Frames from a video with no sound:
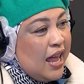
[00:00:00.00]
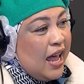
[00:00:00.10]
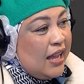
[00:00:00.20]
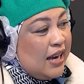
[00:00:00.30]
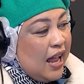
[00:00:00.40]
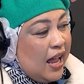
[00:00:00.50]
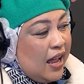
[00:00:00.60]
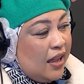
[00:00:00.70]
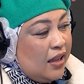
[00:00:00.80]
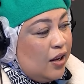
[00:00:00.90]
And
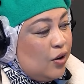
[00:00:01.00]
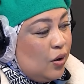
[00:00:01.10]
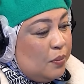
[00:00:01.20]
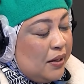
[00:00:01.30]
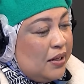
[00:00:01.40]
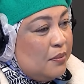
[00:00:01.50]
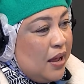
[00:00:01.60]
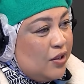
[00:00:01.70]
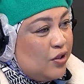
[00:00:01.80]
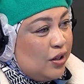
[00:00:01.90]
I cannot but
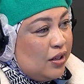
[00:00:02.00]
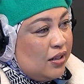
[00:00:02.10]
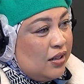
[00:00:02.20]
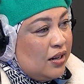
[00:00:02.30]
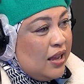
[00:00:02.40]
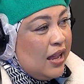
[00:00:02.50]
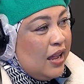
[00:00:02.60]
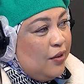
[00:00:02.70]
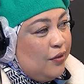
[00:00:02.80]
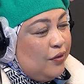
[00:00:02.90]
imagine
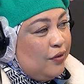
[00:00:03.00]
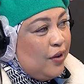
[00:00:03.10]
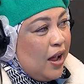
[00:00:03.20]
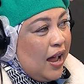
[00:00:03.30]
if